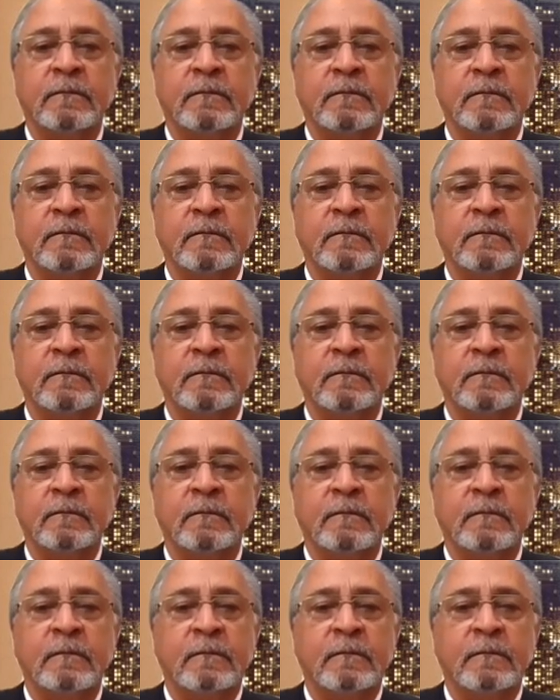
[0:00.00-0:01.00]

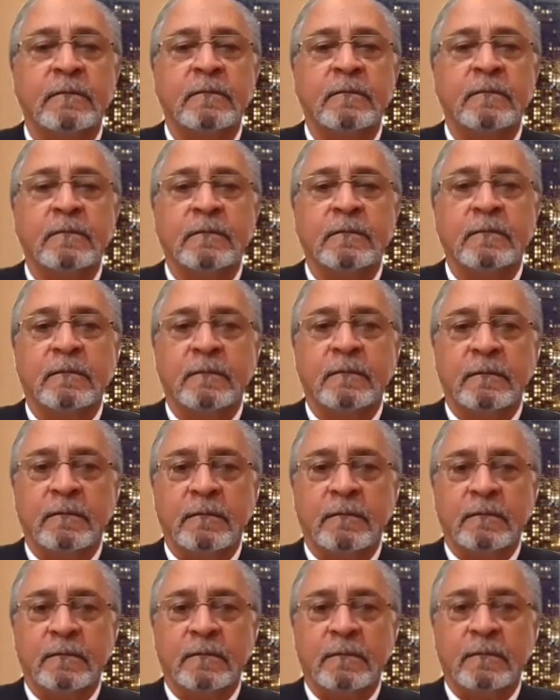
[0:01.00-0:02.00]

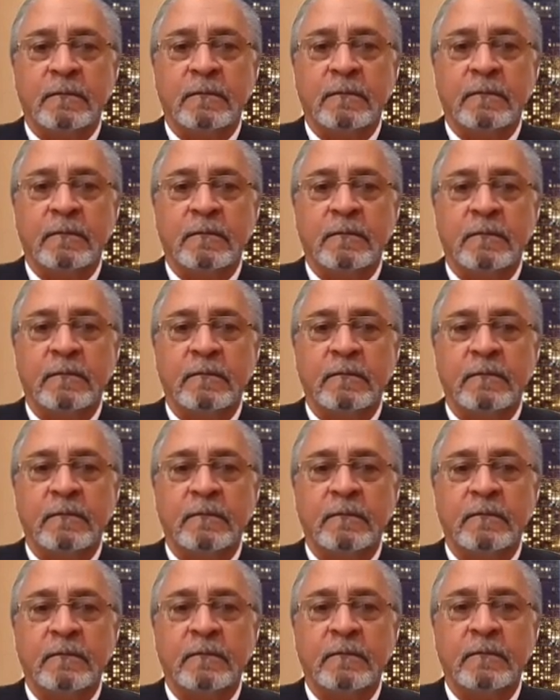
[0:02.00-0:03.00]

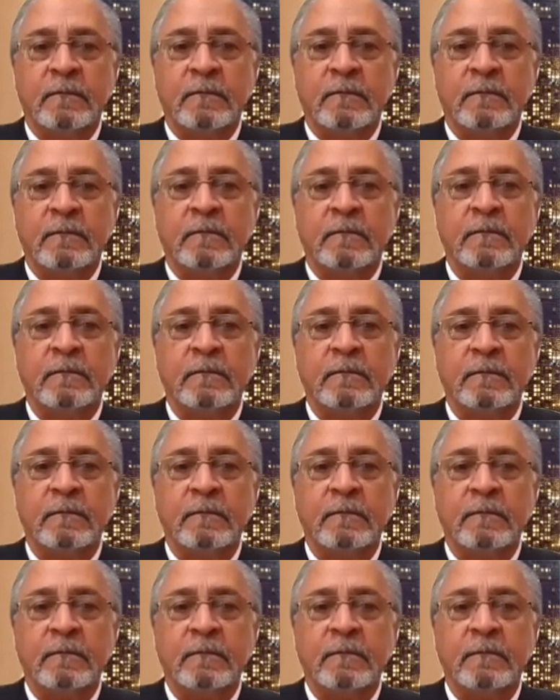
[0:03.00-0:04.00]

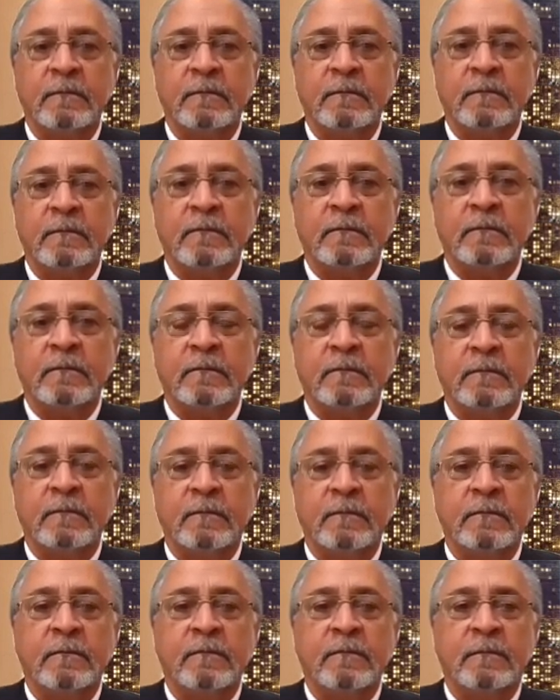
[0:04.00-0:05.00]

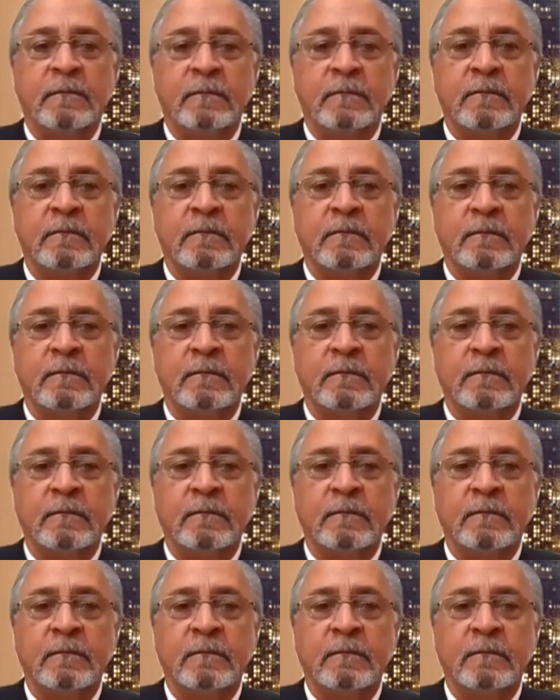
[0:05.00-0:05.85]
[no speech]